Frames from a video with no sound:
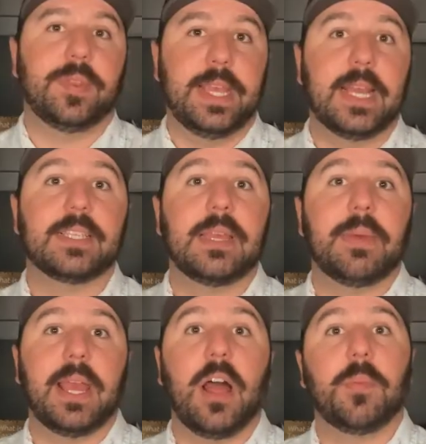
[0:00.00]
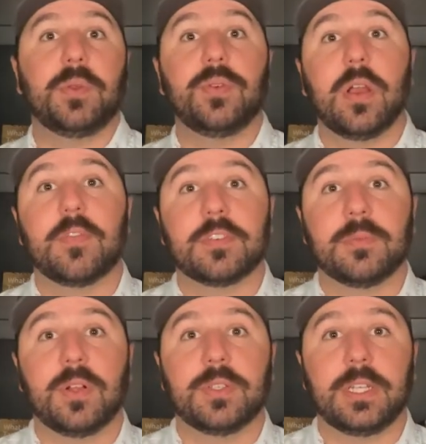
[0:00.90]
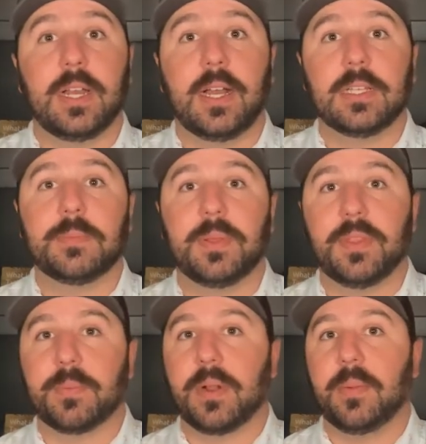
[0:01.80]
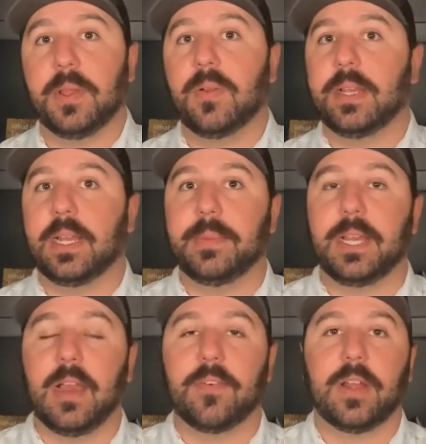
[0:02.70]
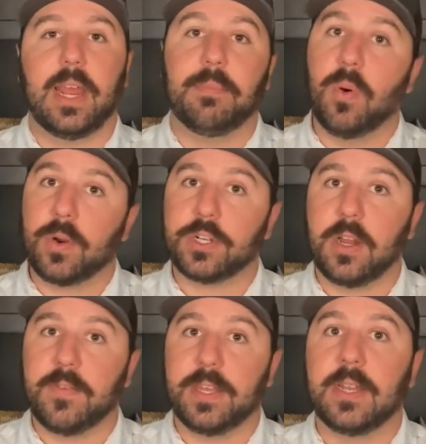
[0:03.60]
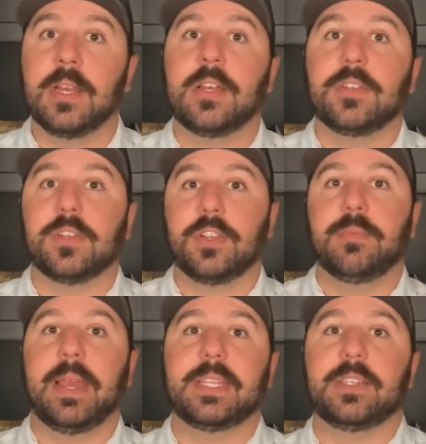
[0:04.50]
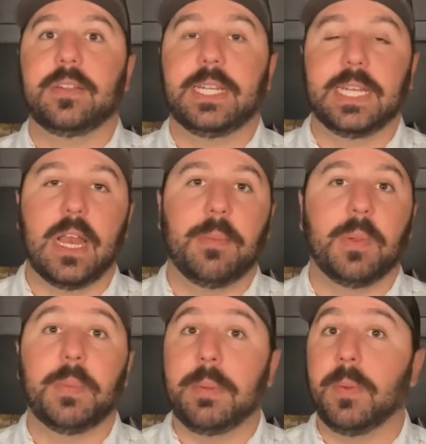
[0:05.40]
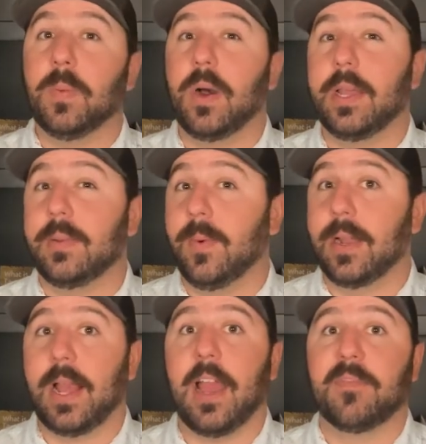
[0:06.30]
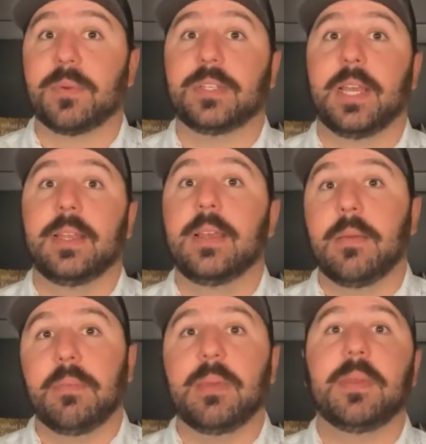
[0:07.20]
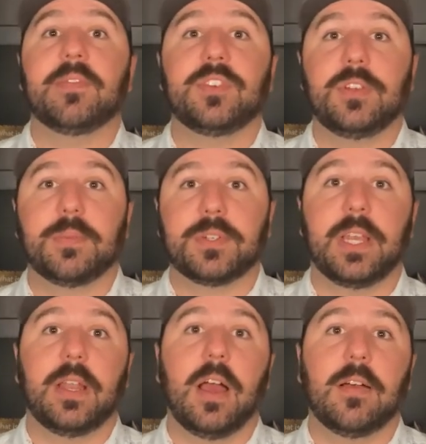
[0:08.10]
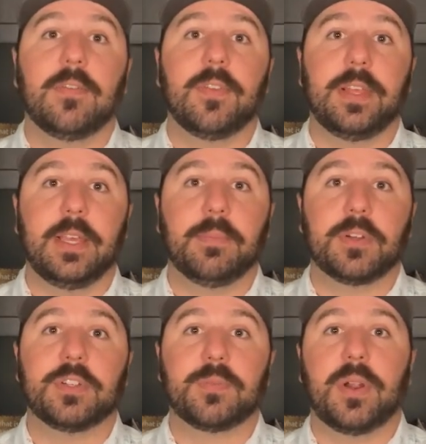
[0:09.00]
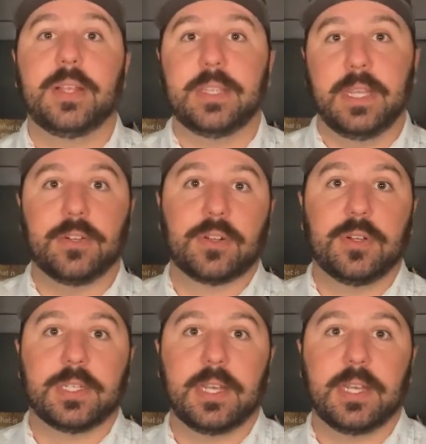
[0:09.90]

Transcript: yes, they might help you cover some closing costs, but they're probably only going to be covering a portion of it. So you may still need to come in with maybe 1.5%, maybe even 2% of the purchase price in your closing